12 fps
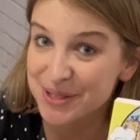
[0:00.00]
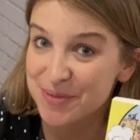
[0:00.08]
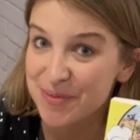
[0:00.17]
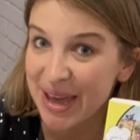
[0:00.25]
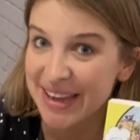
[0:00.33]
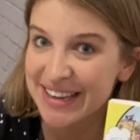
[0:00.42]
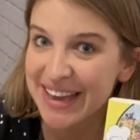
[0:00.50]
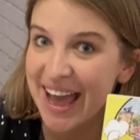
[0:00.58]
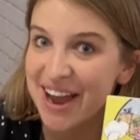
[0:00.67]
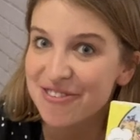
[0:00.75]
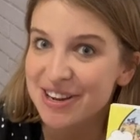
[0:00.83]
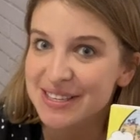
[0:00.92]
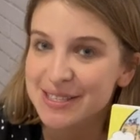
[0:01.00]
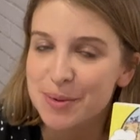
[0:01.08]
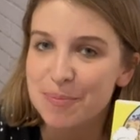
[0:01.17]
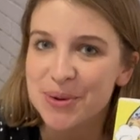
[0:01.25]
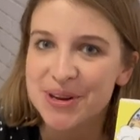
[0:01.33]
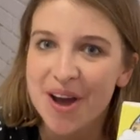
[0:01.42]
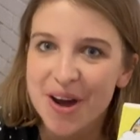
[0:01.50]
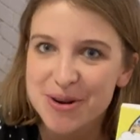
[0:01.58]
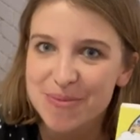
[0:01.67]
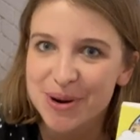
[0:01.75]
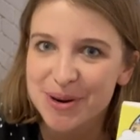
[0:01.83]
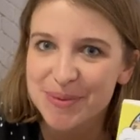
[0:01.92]
to make Erin's Banana
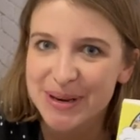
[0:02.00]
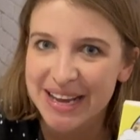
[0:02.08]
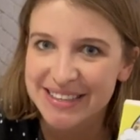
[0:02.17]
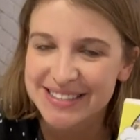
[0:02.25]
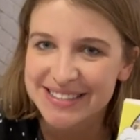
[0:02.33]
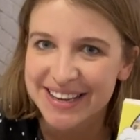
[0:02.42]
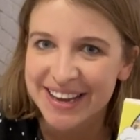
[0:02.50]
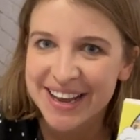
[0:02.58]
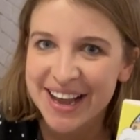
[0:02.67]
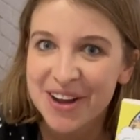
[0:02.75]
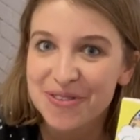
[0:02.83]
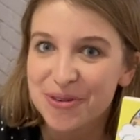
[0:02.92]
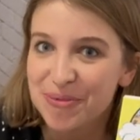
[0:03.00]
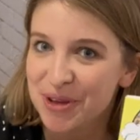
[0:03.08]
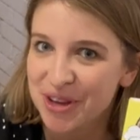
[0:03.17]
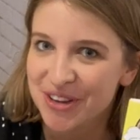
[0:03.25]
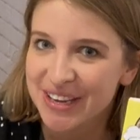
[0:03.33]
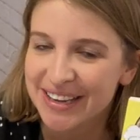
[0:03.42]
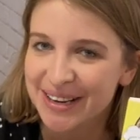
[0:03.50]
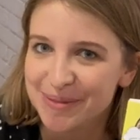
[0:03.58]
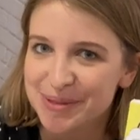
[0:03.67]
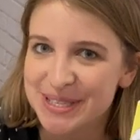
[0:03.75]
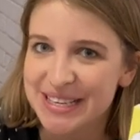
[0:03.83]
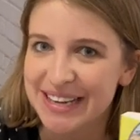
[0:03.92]
Bread Bonanza from the Cooking Club
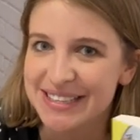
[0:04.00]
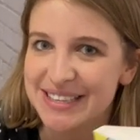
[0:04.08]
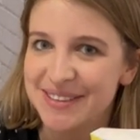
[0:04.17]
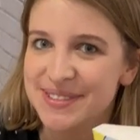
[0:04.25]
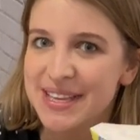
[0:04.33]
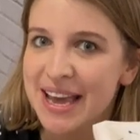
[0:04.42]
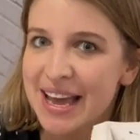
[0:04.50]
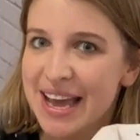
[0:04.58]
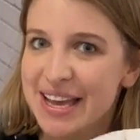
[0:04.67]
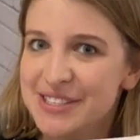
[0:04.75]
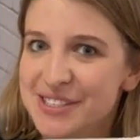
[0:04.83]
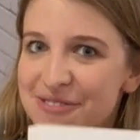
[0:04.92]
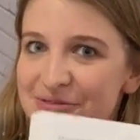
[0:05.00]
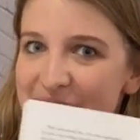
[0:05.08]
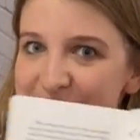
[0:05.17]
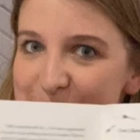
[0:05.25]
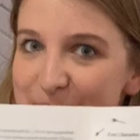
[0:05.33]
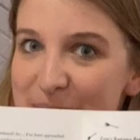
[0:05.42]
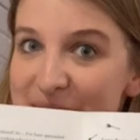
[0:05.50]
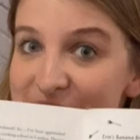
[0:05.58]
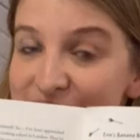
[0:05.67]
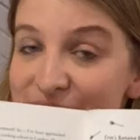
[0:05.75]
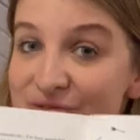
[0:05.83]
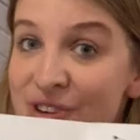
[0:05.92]
Detectives. It's the recipe
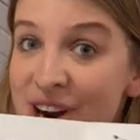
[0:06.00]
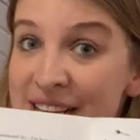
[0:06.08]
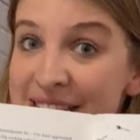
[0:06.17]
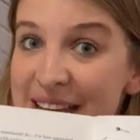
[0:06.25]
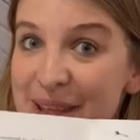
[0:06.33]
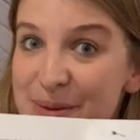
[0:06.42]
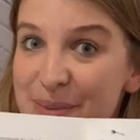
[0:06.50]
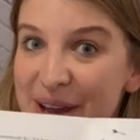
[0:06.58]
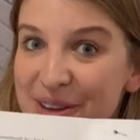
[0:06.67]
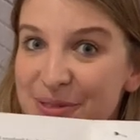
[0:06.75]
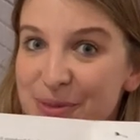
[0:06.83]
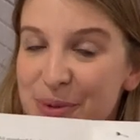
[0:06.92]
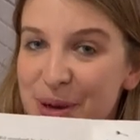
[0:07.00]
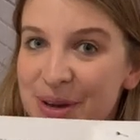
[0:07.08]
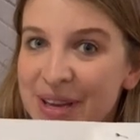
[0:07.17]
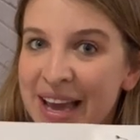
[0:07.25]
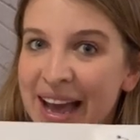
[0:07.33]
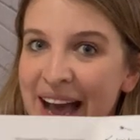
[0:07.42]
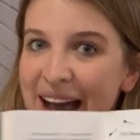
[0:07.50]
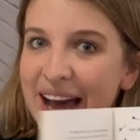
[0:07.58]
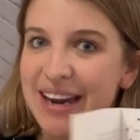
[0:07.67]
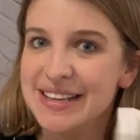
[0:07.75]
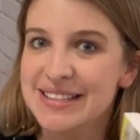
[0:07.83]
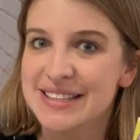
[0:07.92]
that's right at the back of the book
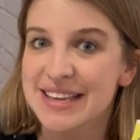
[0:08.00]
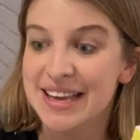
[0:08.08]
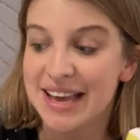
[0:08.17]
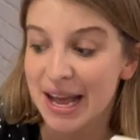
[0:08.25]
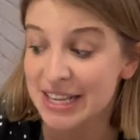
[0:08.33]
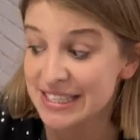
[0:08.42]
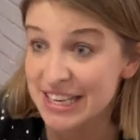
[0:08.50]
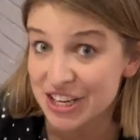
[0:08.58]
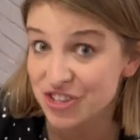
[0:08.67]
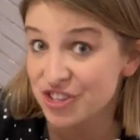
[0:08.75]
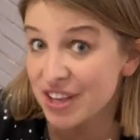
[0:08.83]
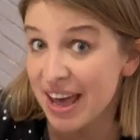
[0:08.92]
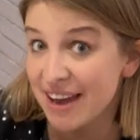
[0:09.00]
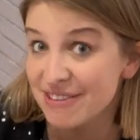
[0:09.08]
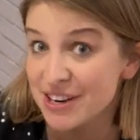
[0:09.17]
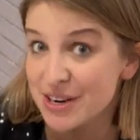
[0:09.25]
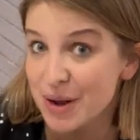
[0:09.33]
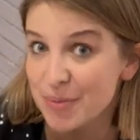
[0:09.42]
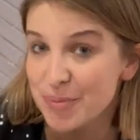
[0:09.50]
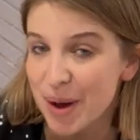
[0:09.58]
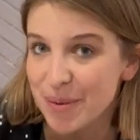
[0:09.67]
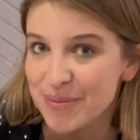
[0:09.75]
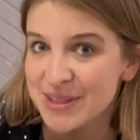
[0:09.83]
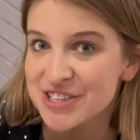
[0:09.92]
and it's the dish that Erin and her
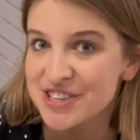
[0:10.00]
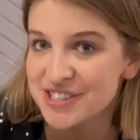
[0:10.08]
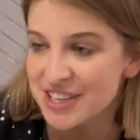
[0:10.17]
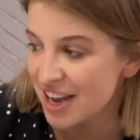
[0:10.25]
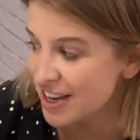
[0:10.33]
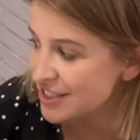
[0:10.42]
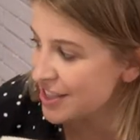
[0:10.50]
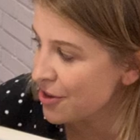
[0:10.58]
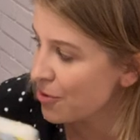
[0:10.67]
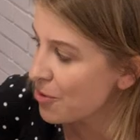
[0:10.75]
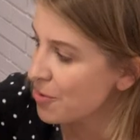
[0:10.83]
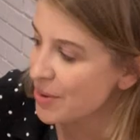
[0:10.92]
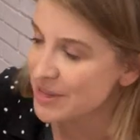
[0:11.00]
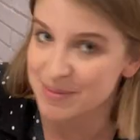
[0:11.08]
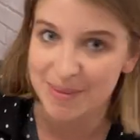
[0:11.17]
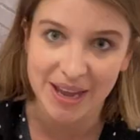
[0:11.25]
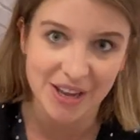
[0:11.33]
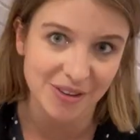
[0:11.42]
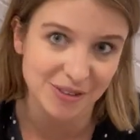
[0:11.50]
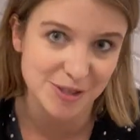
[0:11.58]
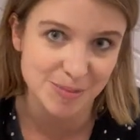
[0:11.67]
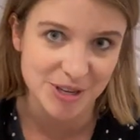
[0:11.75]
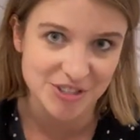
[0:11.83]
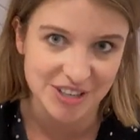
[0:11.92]
mum, the dessert they always make on
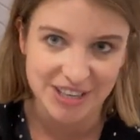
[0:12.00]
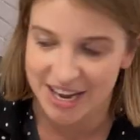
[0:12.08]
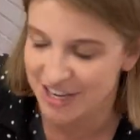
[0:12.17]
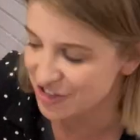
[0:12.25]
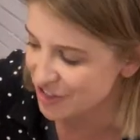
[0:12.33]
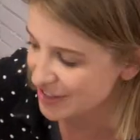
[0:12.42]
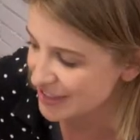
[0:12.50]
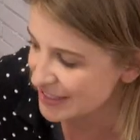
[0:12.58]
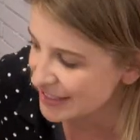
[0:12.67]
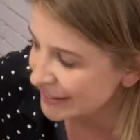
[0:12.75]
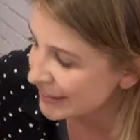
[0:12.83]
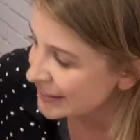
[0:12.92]
special occasions.